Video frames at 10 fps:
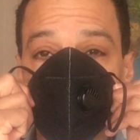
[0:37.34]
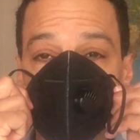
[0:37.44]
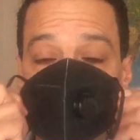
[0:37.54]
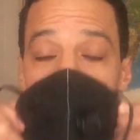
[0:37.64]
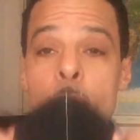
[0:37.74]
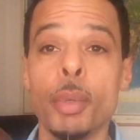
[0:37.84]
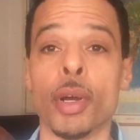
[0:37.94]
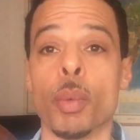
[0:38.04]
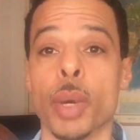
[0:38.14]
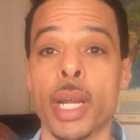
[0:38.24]
some people
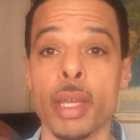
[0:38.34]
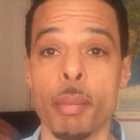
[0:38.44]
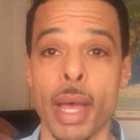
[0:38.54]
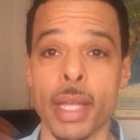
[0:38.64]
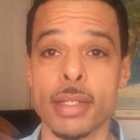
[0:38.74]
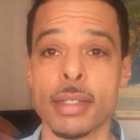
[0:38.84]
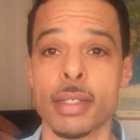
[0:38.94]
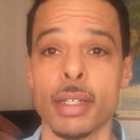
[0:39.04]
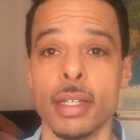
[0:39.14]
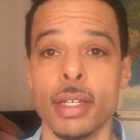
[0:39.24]
are wearing a mask
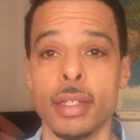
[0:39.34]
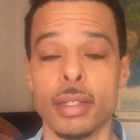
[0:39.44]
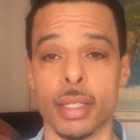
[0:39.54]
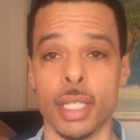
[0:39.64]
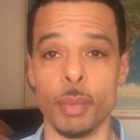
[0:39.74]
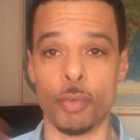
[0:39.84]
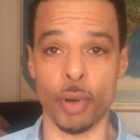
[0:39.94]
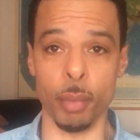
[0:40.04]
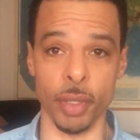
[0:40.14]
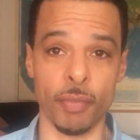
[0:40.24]
to keep
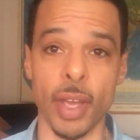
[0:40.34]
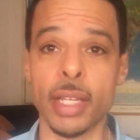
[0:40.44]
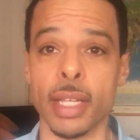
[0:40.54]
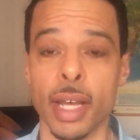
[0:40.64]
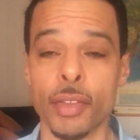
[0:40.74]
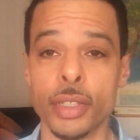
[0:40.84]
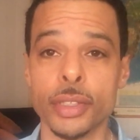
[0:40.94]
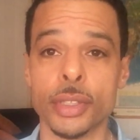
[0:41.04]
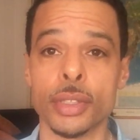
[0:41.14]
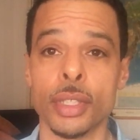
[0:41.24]
from infecting
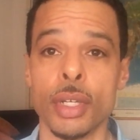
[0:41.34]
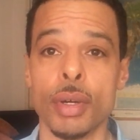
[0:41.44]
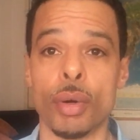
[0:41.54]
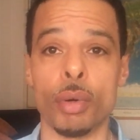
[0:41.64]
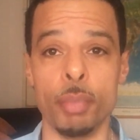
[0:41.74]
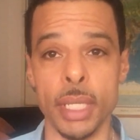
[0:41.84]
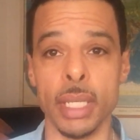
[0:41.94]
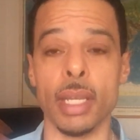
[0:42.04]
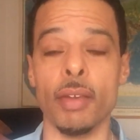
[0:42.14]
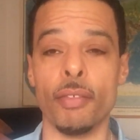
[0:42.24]
others or
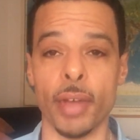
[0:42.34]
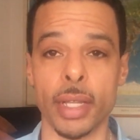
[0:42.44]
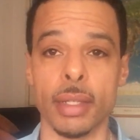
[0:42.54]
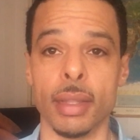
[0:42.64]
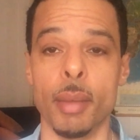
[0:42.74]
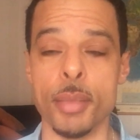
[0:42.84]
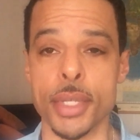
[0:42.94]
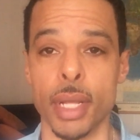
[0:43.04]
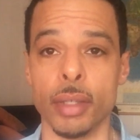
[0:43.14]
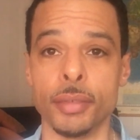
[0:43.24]
being infected
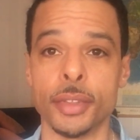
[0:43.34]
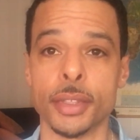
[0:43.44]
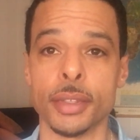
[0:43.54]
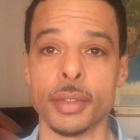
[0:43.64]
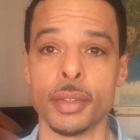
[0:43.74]
themselves.